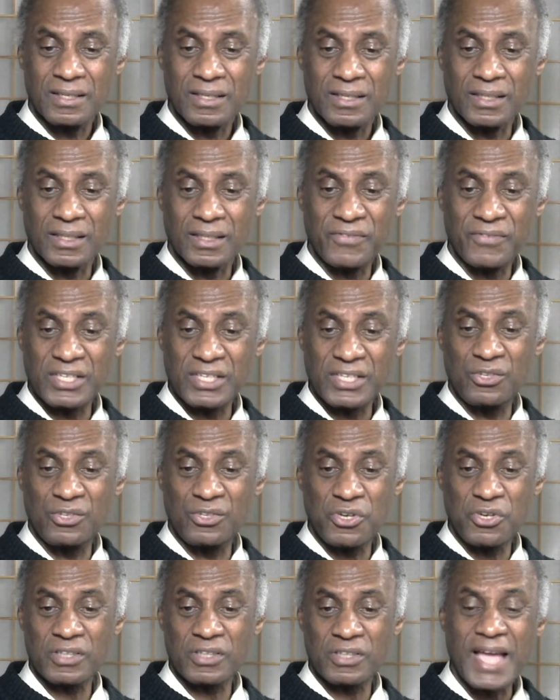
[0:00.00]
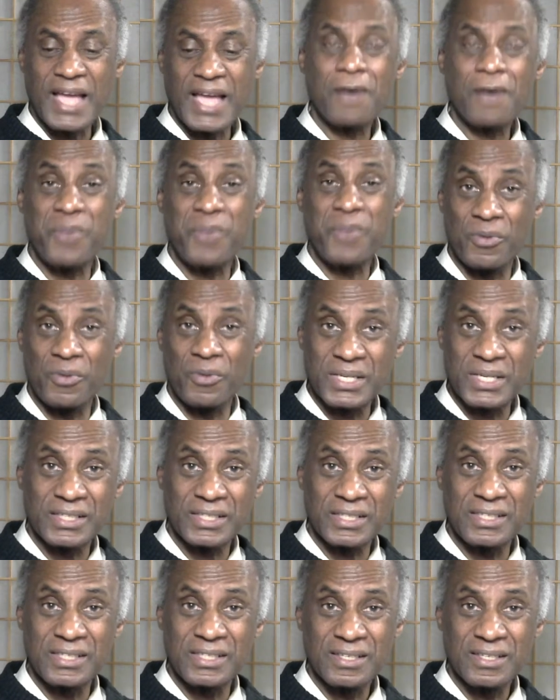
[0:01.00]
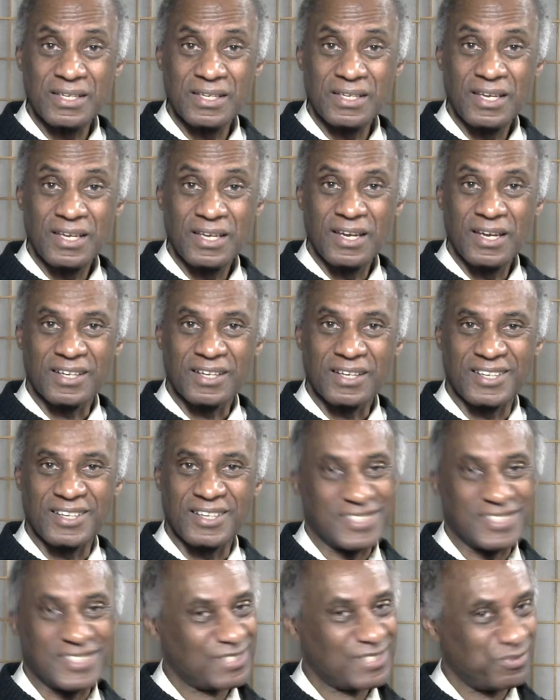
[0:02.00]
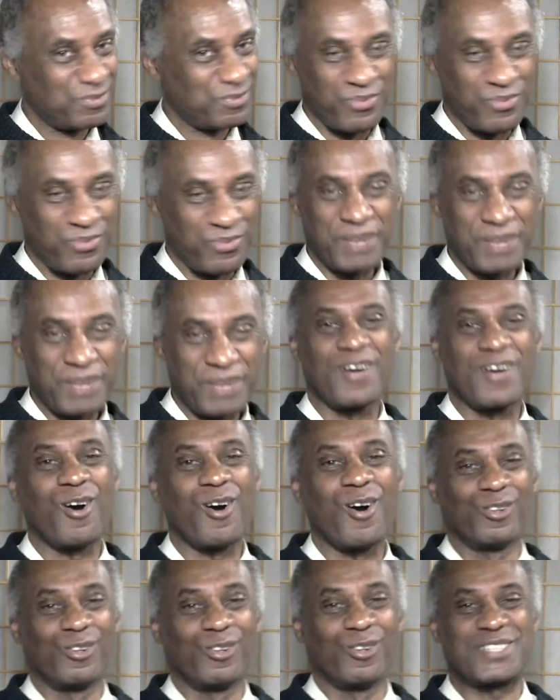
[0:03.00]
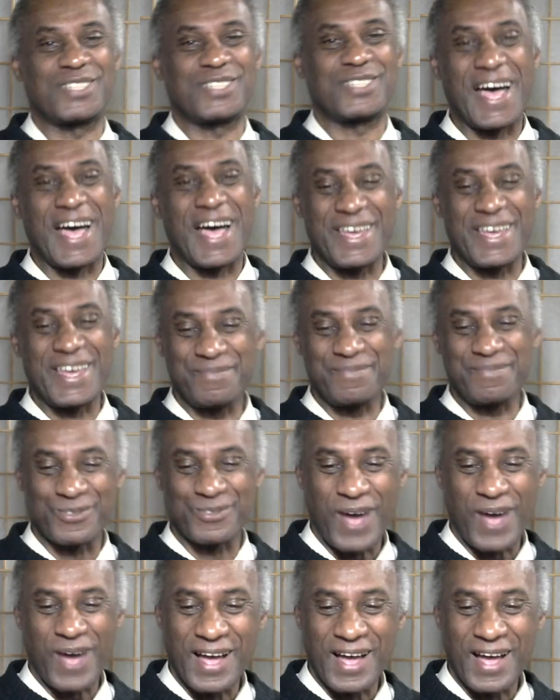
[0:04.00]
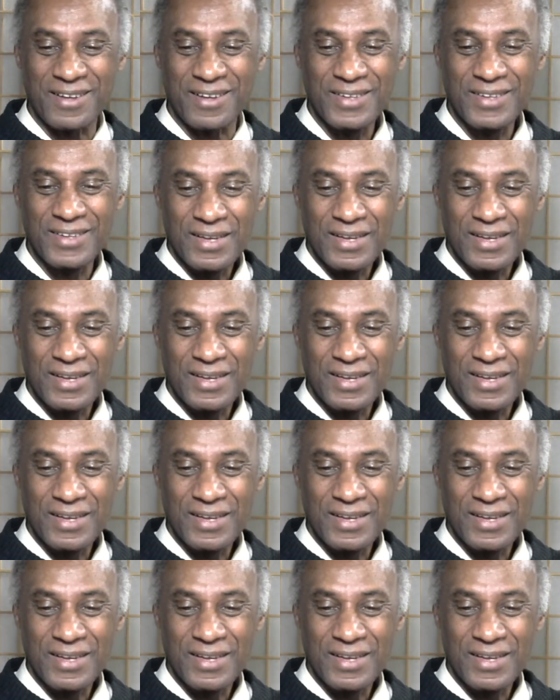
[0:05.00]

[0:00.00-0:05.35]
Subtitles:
Living in New York now permanently? Because this would bring back old times. Wow.